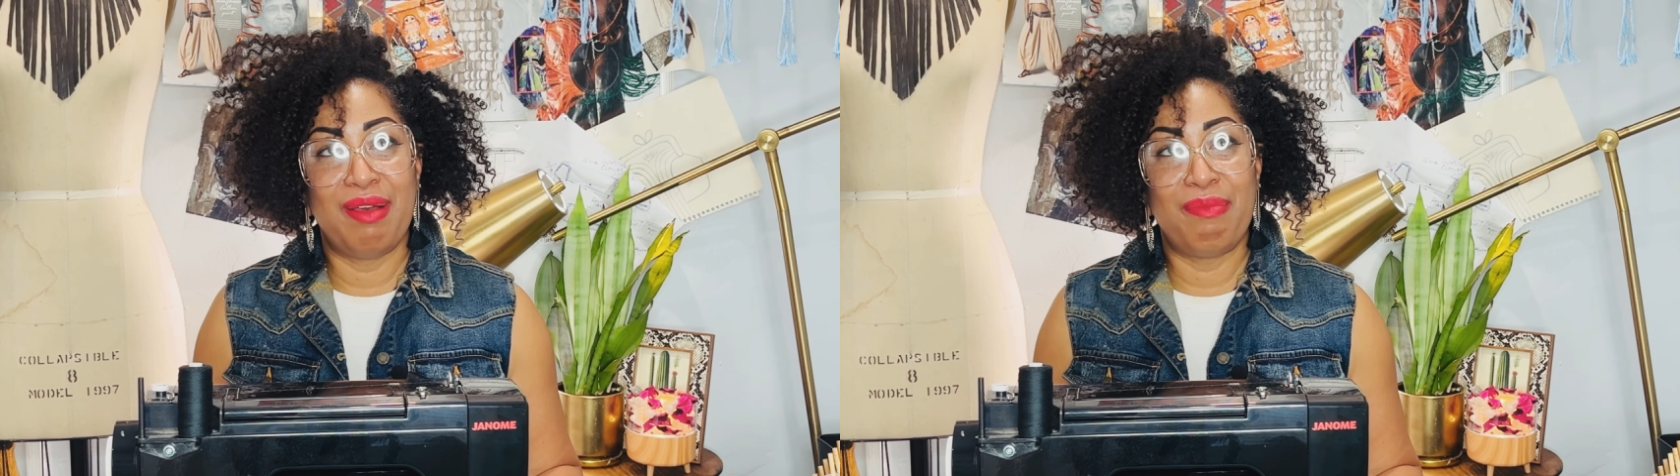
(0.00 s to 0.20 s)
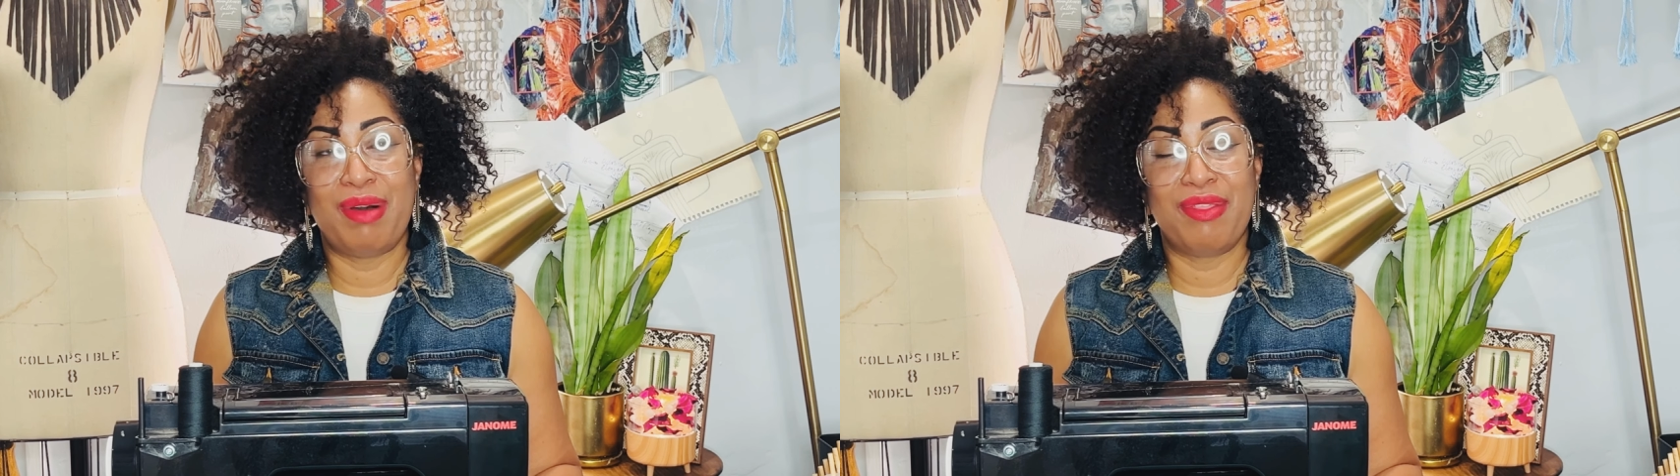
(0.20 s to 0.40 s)

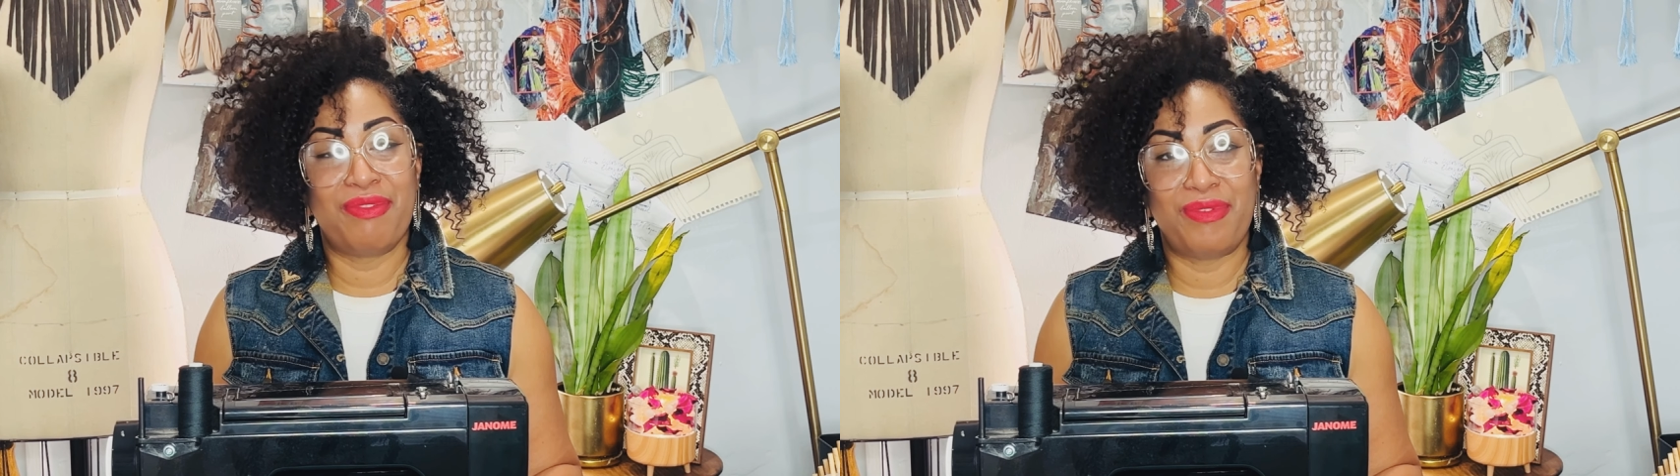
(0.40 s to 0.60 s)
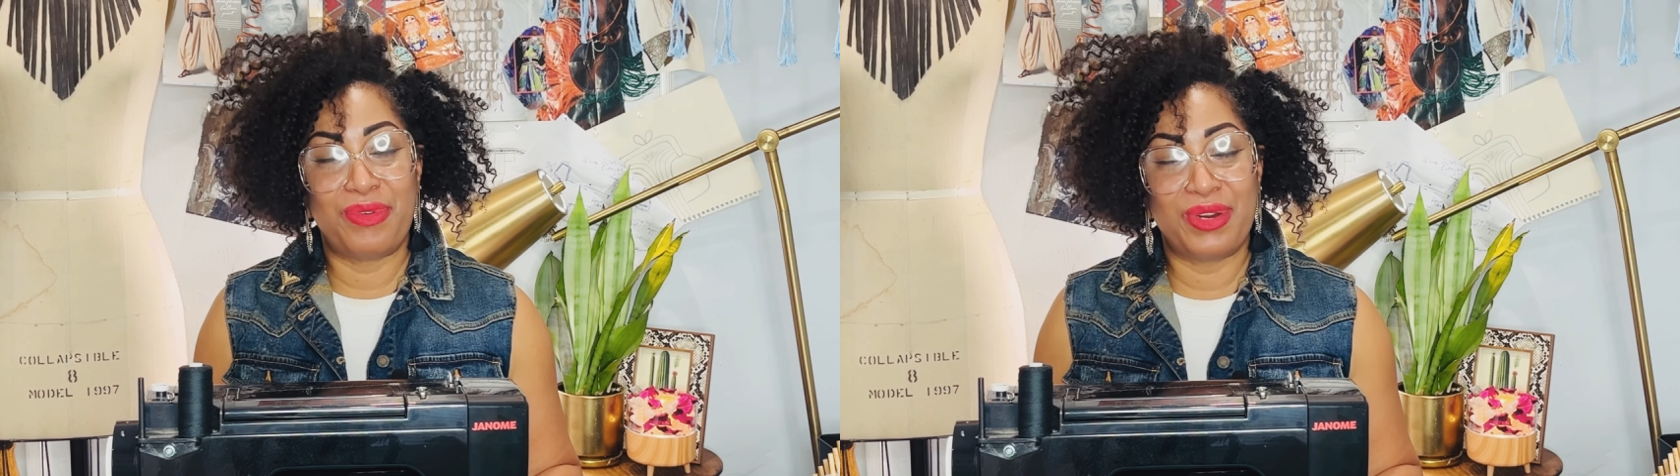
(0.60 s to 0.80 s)
month
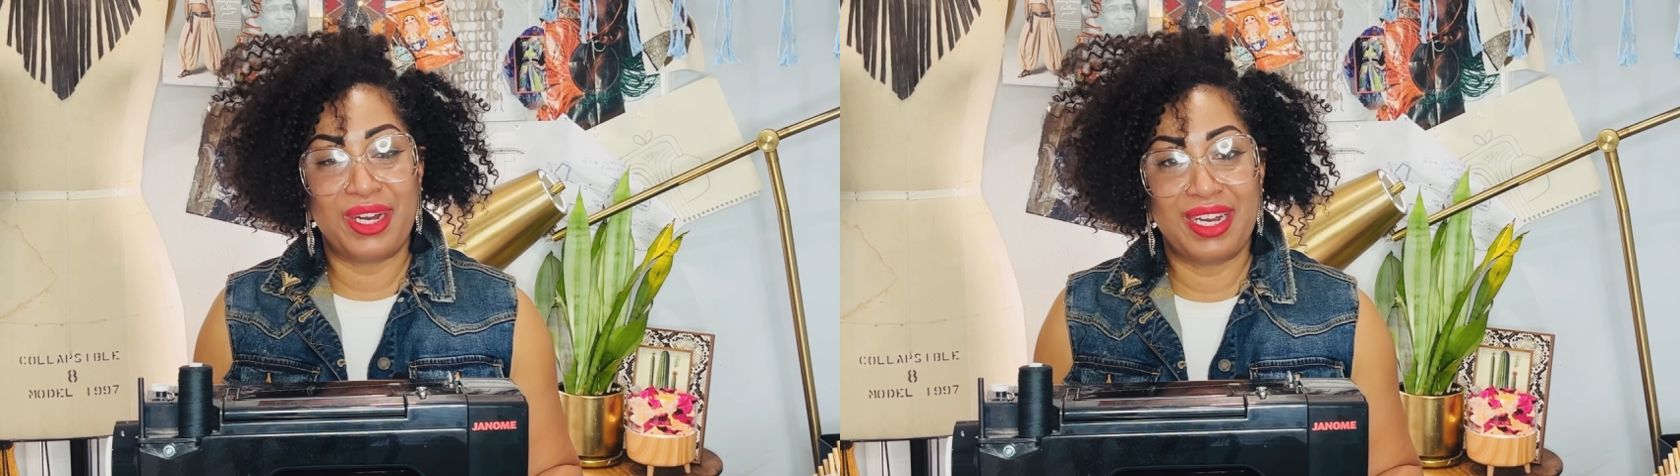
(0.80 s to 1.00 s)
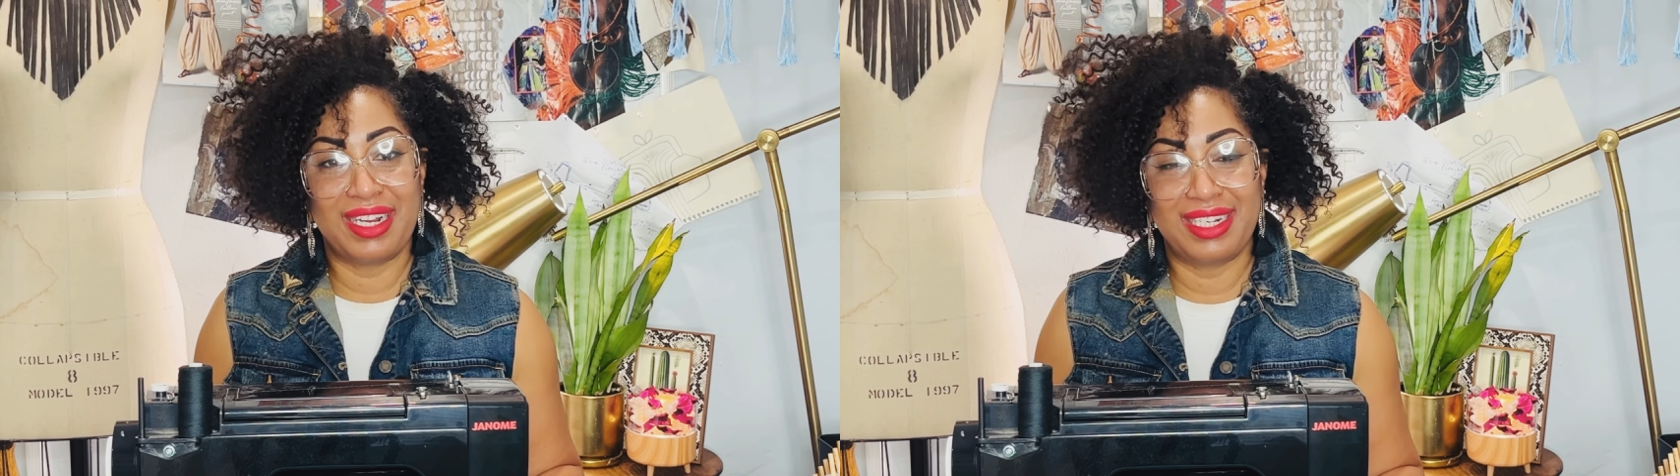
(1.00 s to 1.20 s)

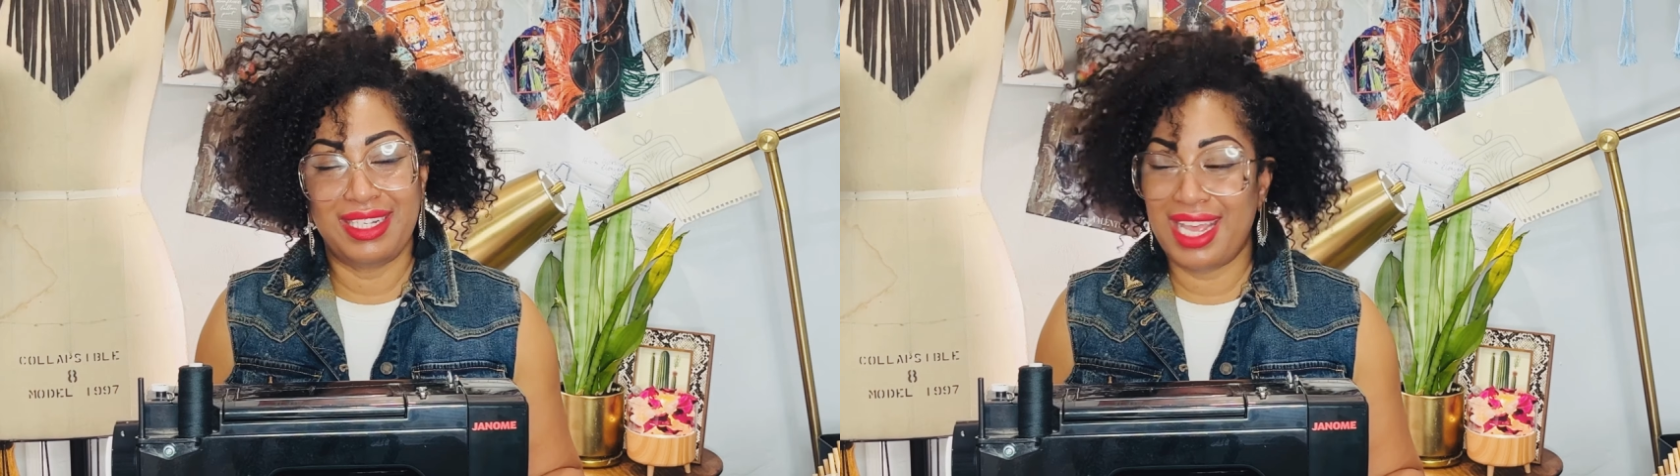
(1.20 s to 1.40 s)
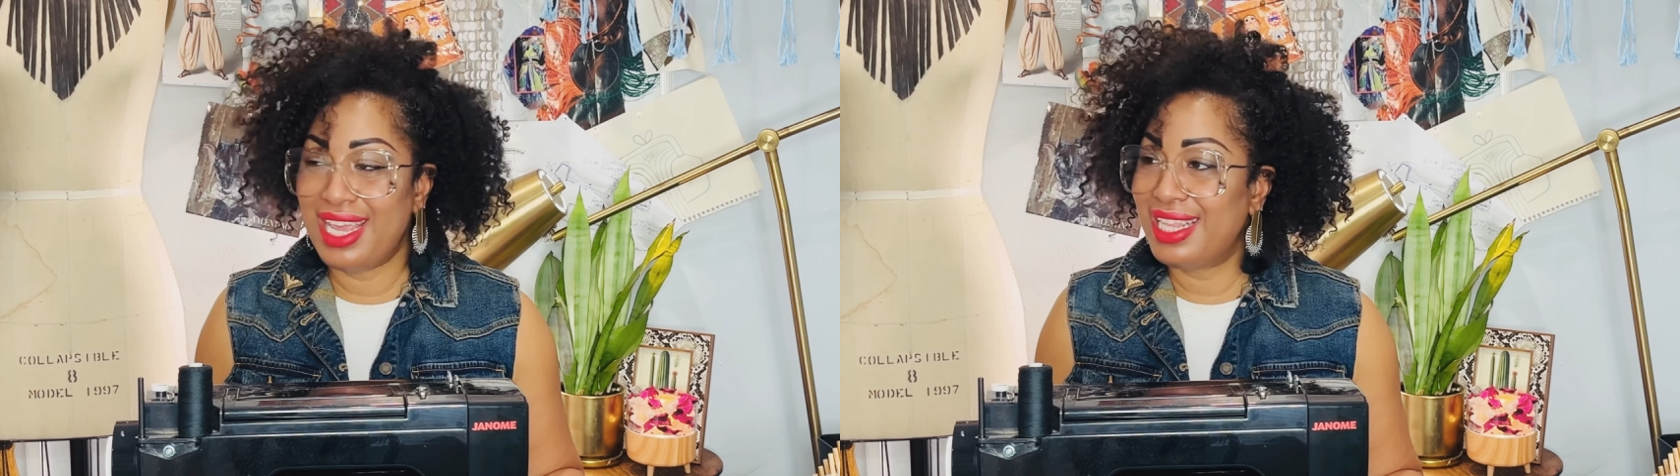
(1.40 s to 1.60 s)
4.
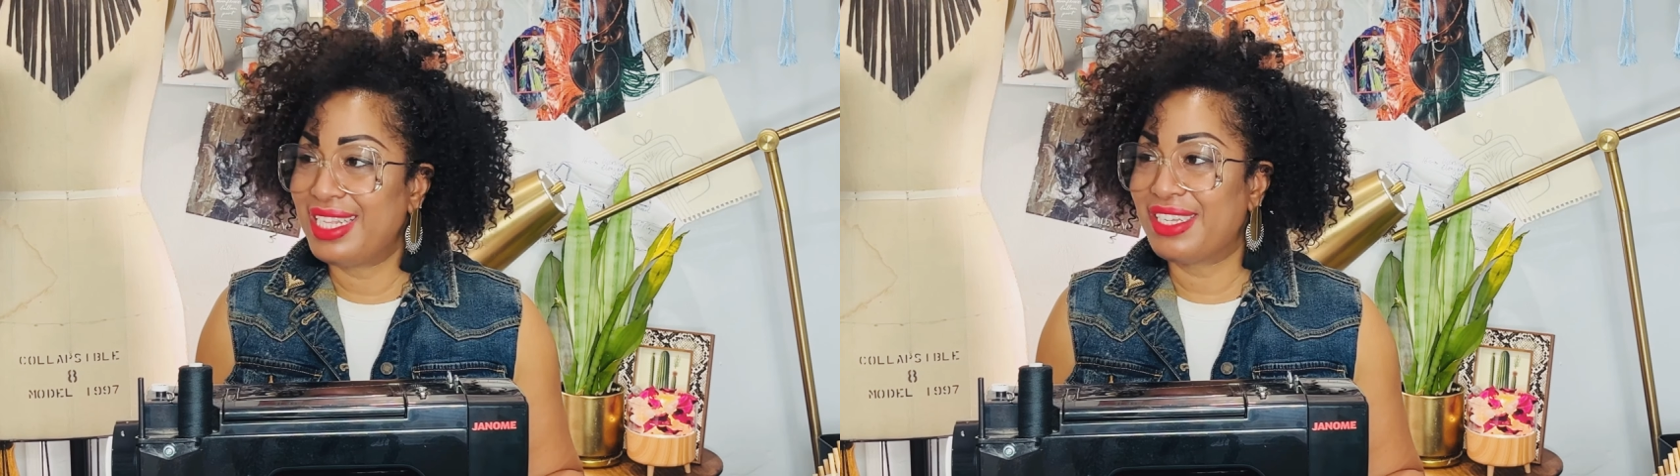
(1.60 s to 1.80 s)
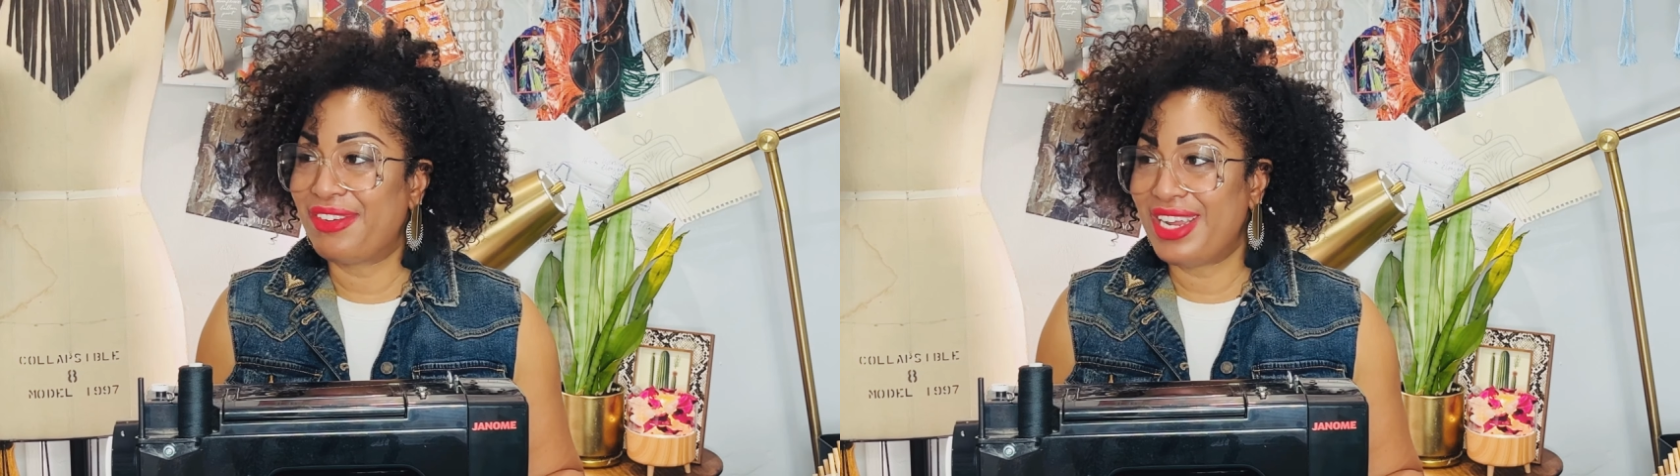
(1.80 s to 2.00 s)
Dang,
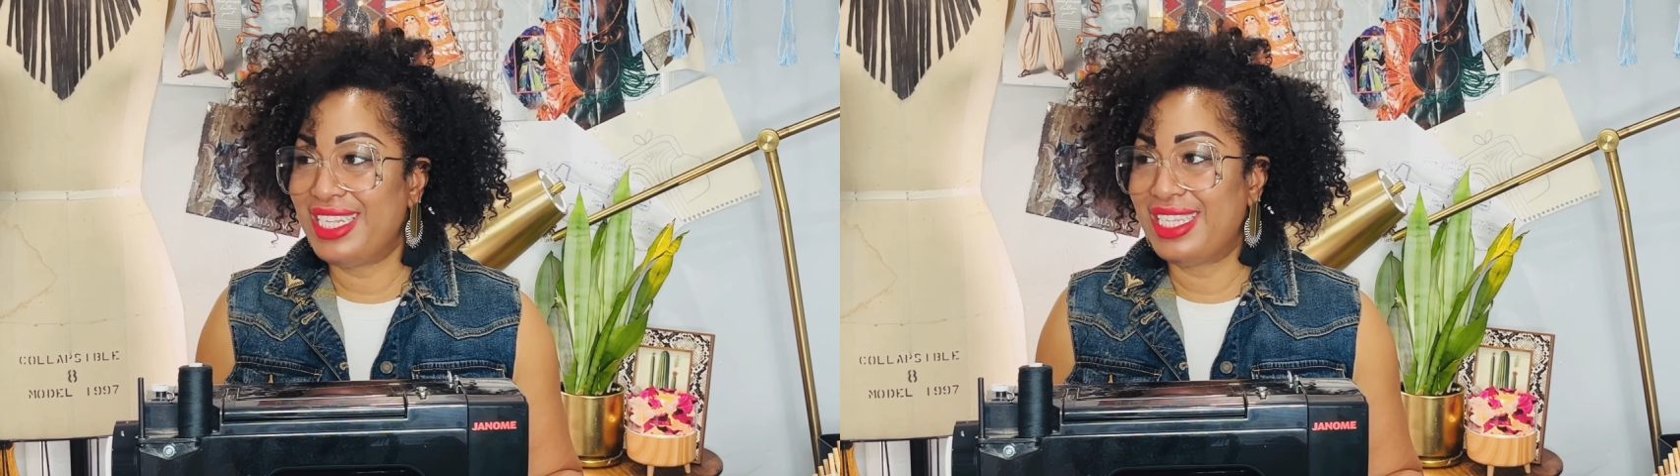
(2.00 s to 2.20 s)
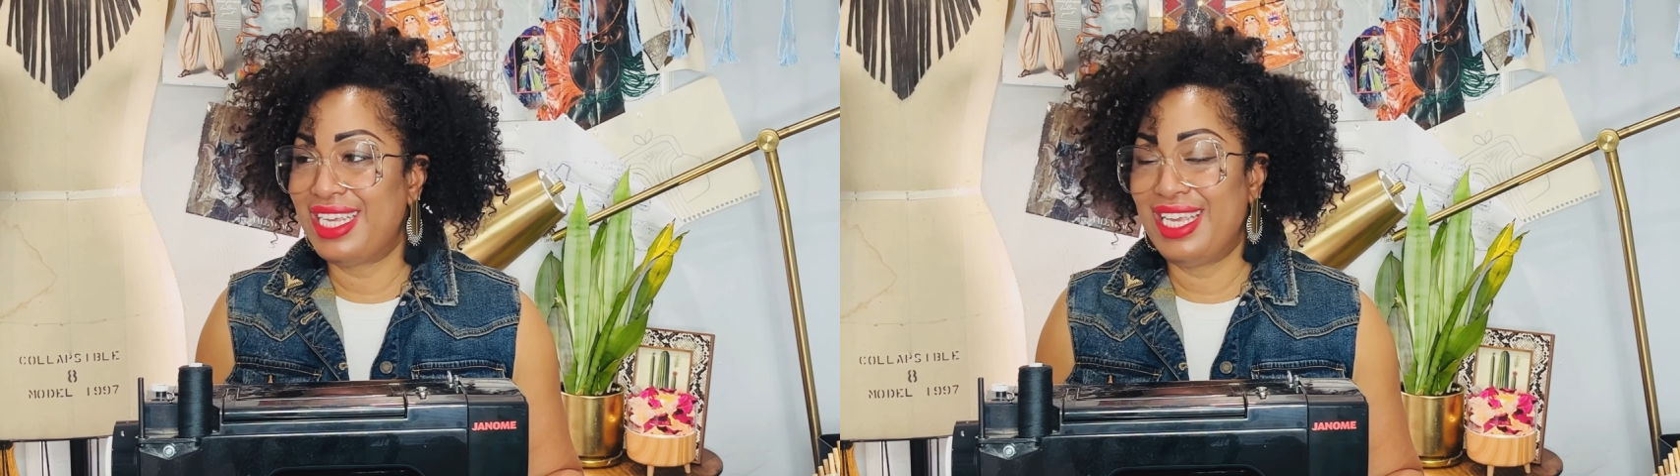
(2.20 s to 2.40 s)
that's
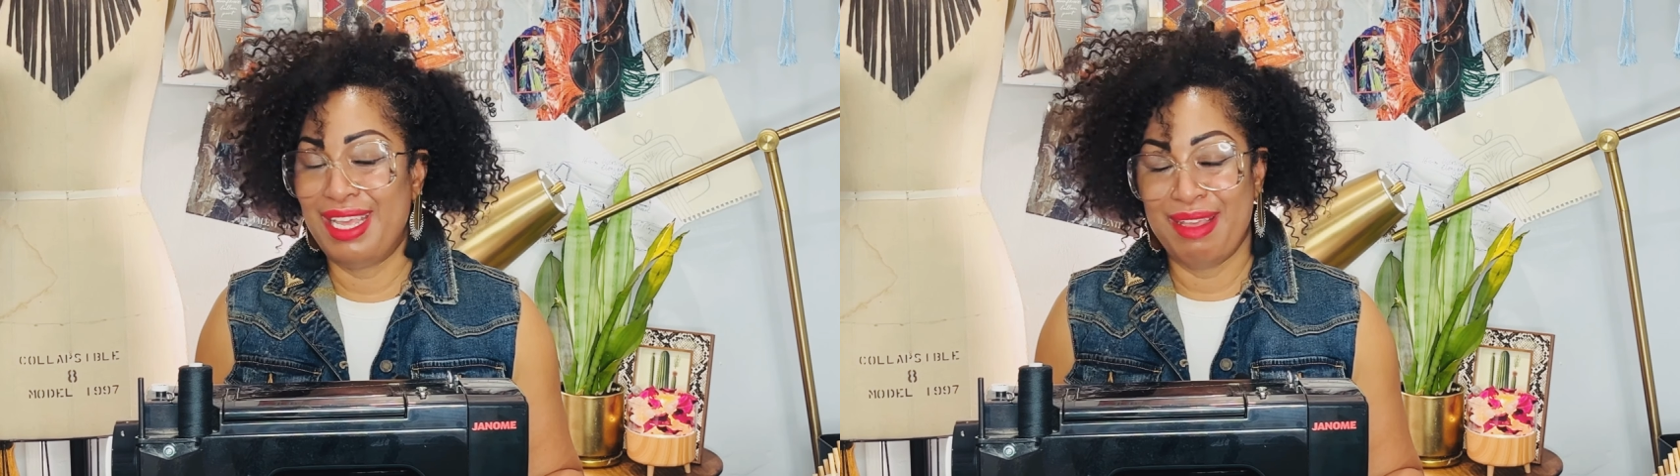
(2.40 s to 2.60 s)
crazy.